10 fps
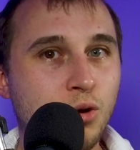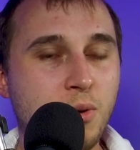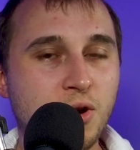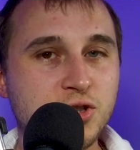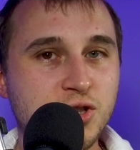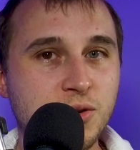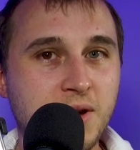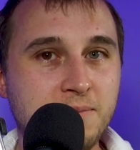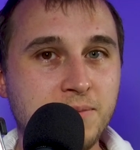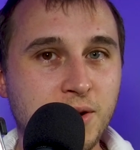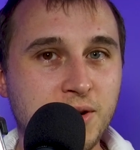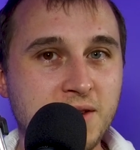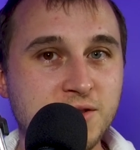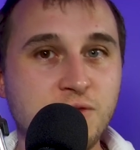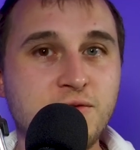Wallbox unit.
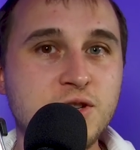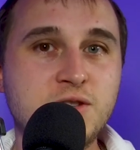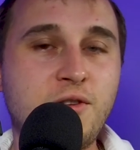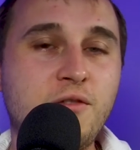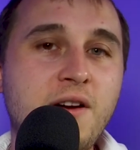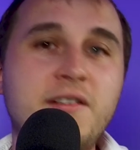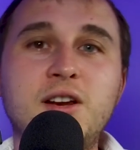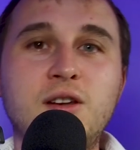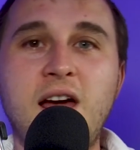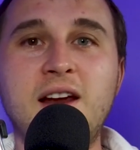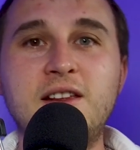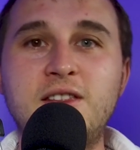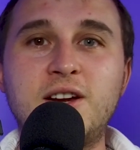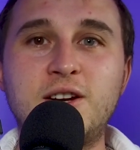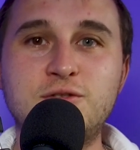Okay, so first of all, very unlikely that
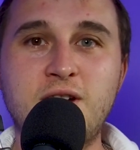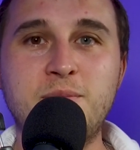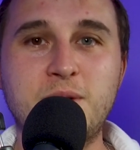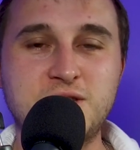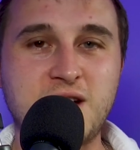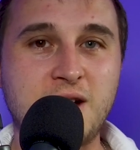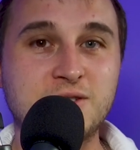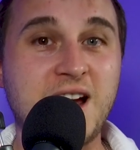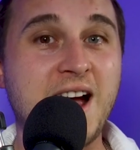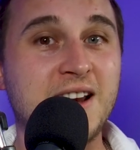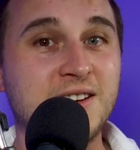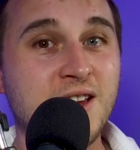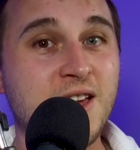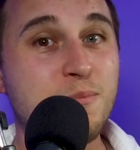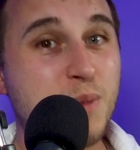they're going to drive past your house and
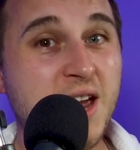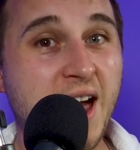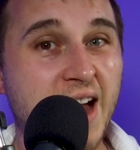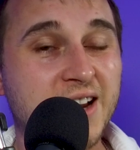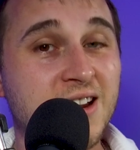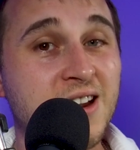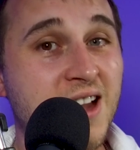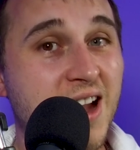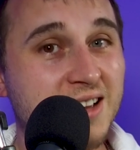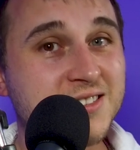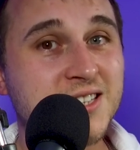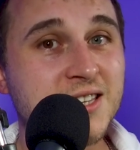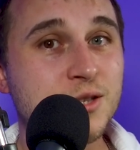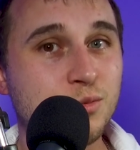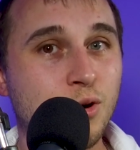be a hacker and see
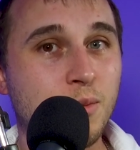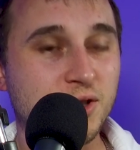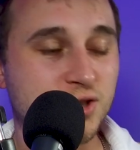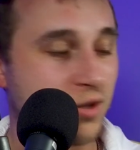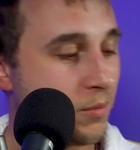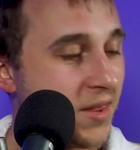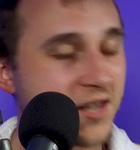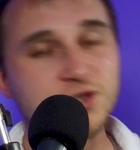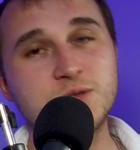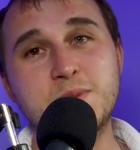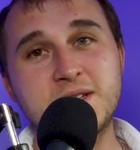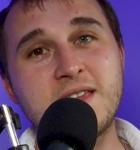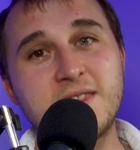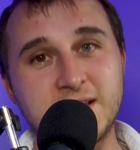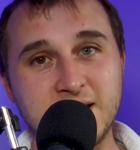this Wallbox unit. But let's just
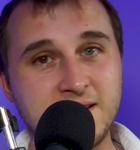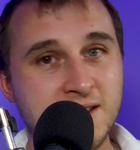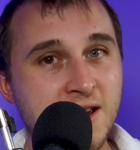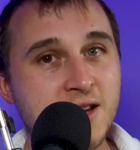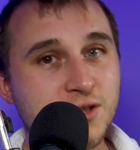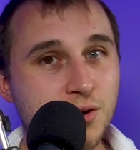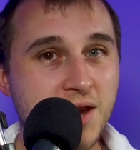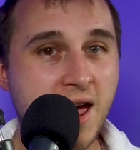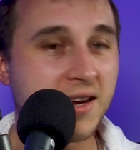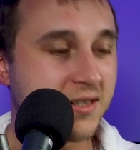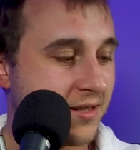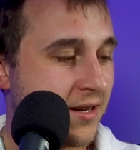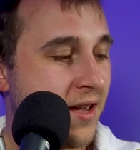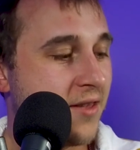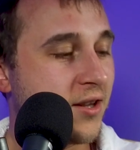pretend they did. So next,
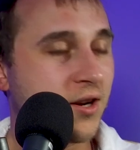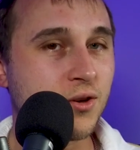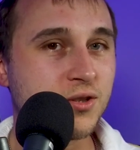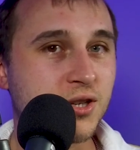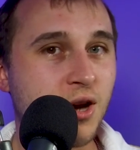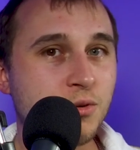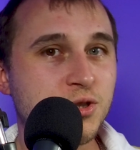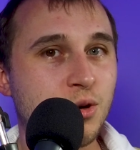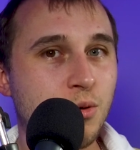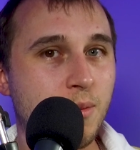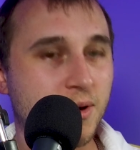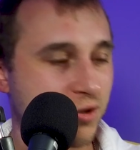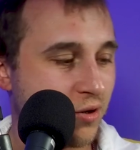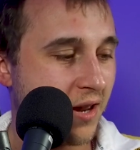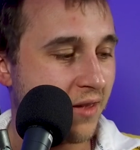they're going to go to your
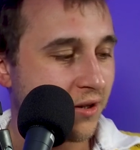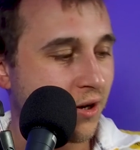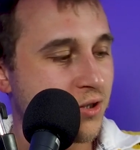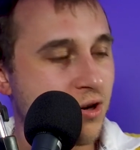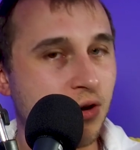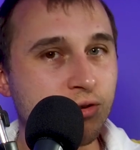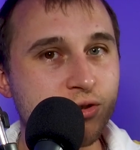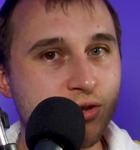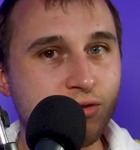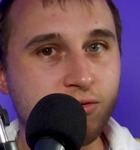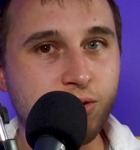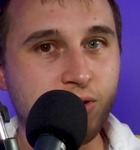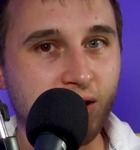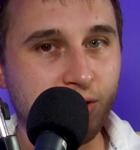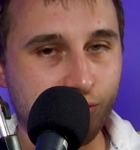Wallbox unit and they're going to unscrew
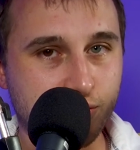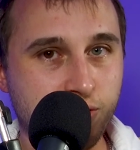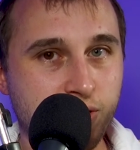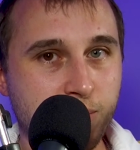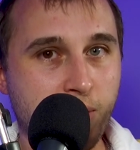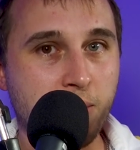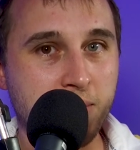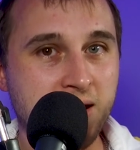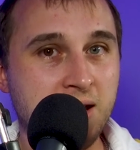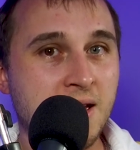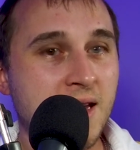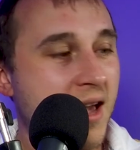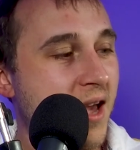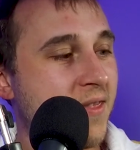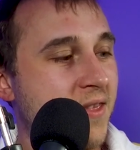the little screw at the bottom here,
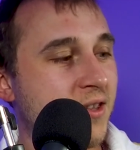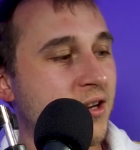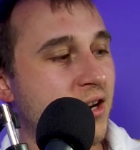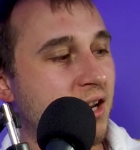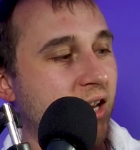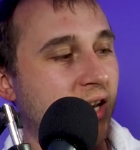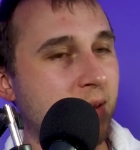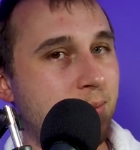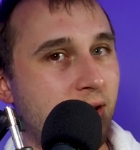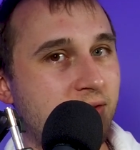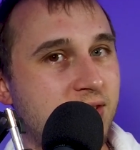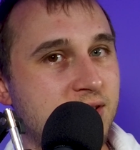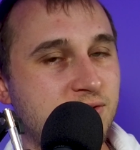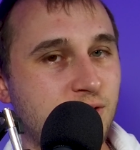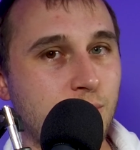and then they're going to clip off
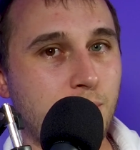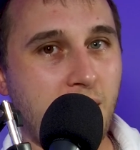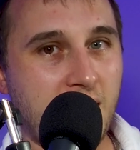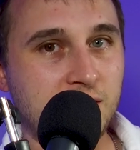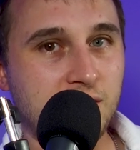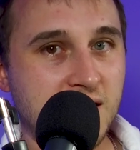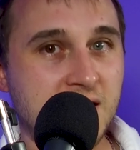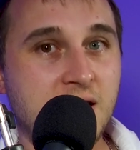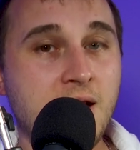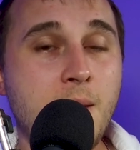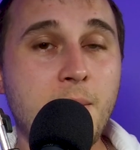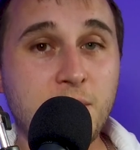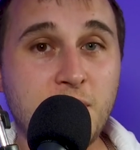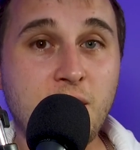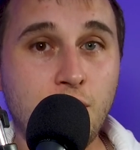this front panel here. By
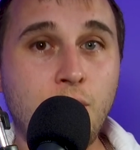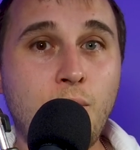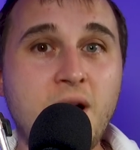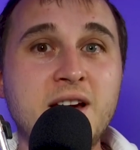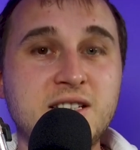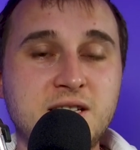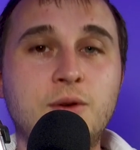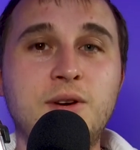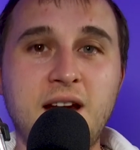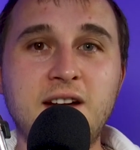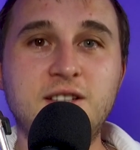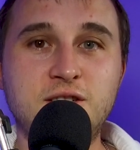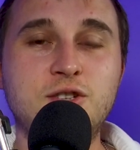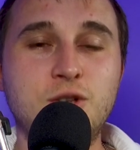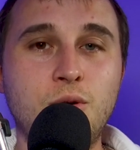the way, all white, still
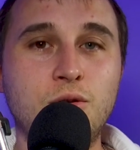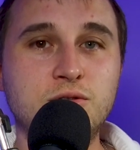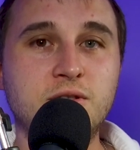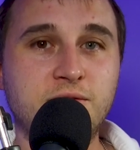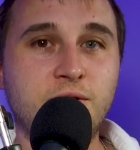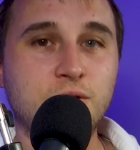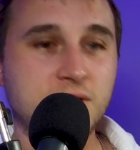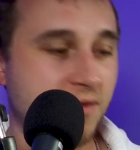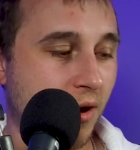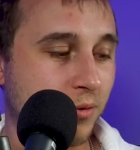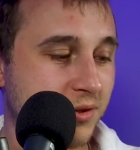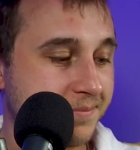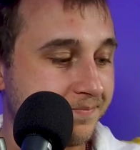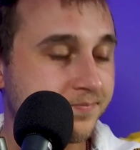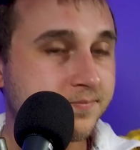connected to 240 volts.
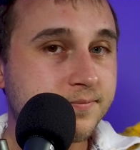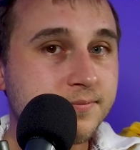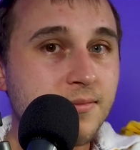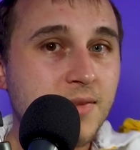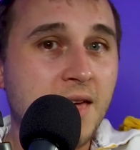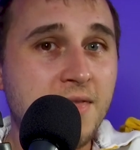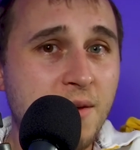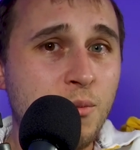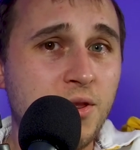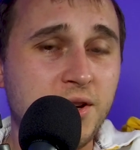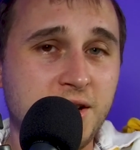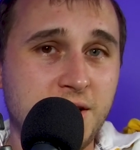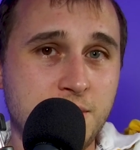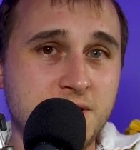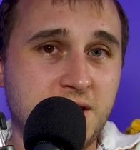And then what they're going
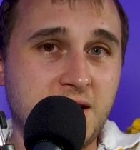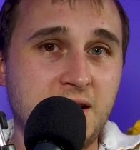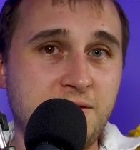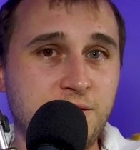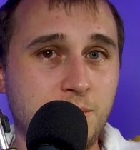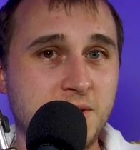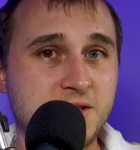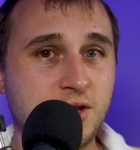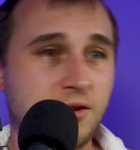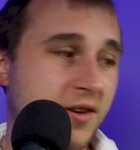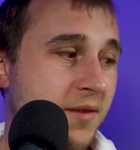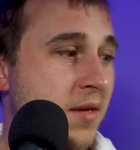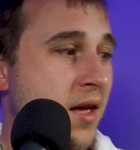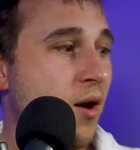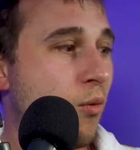to do is they're going to lift up this cover,
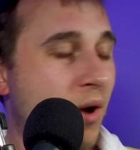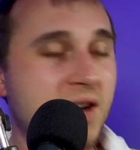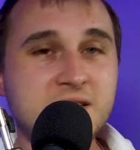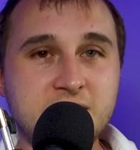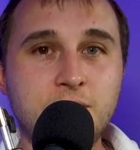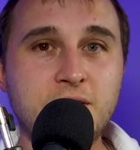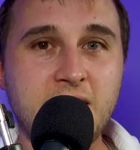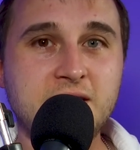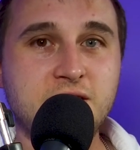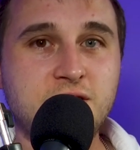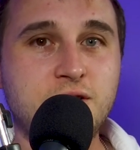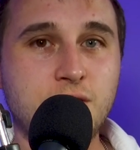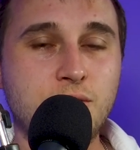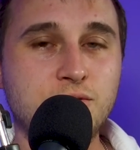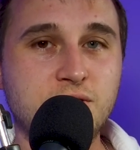why it's still connected to
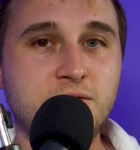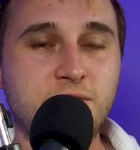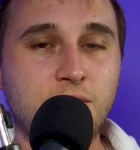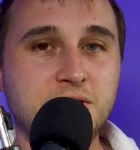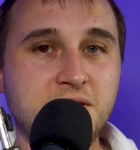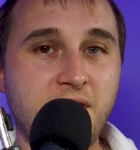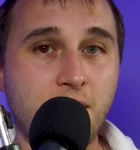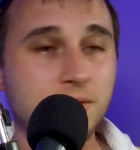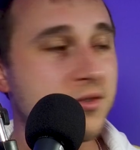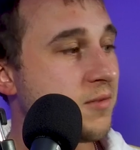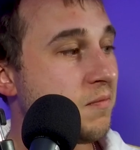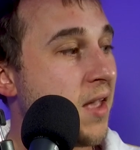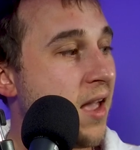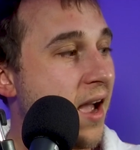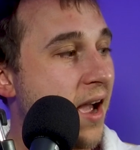240 volts,
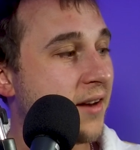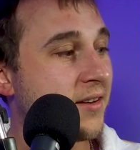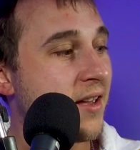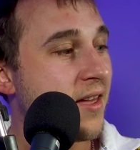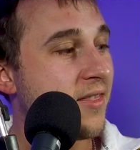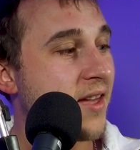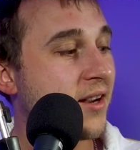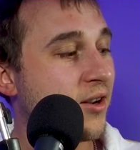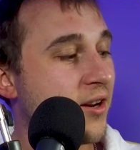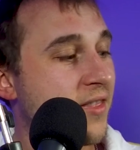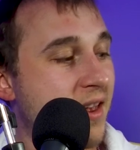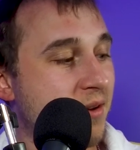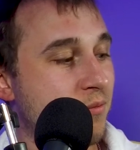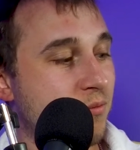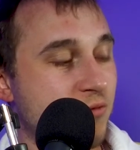and they're going to
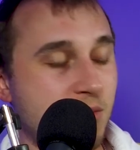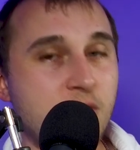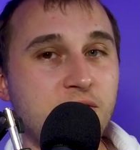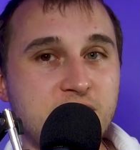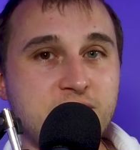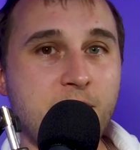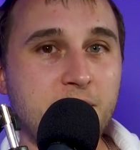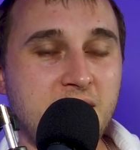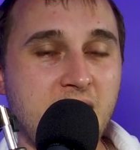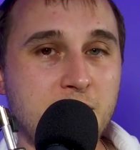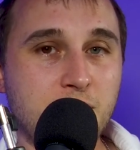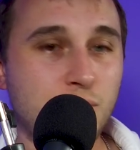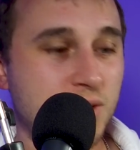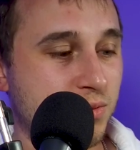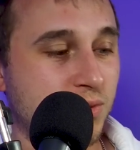then remove this ribbon cable,
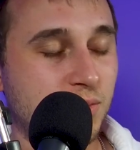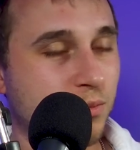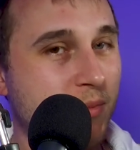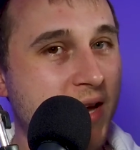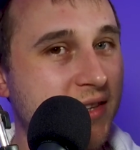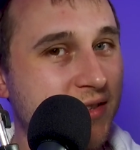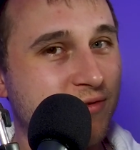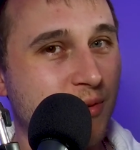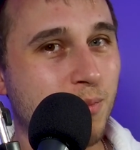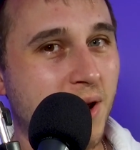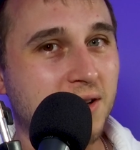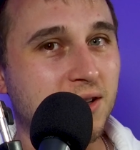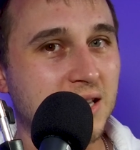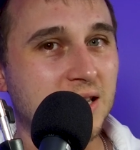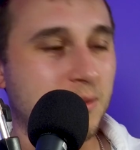which will make this front
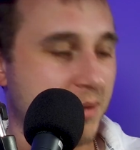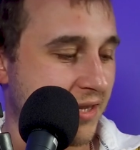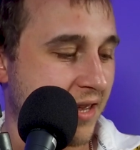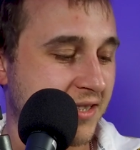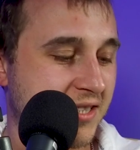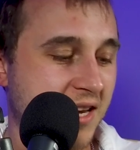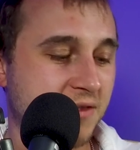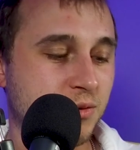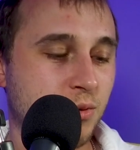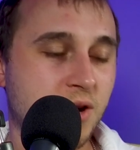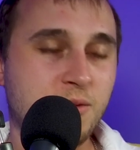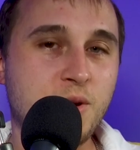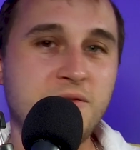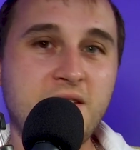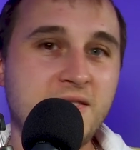panel a little bit then safe to work
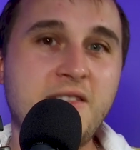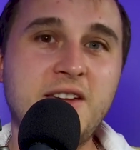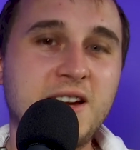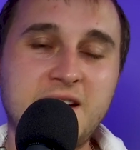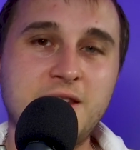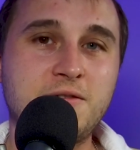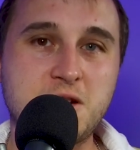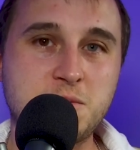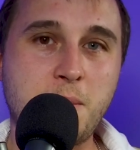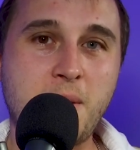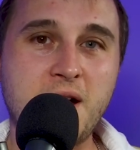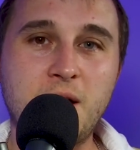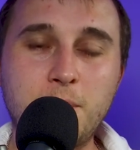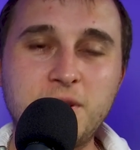with, and then they could get the Raspberry Pi out.